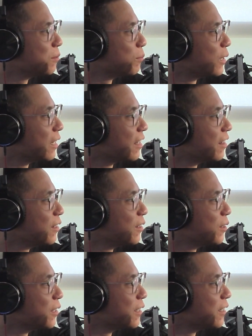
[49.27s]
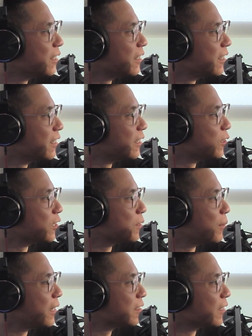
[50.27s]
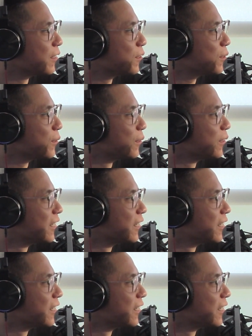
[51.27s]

but I think it just made sense to.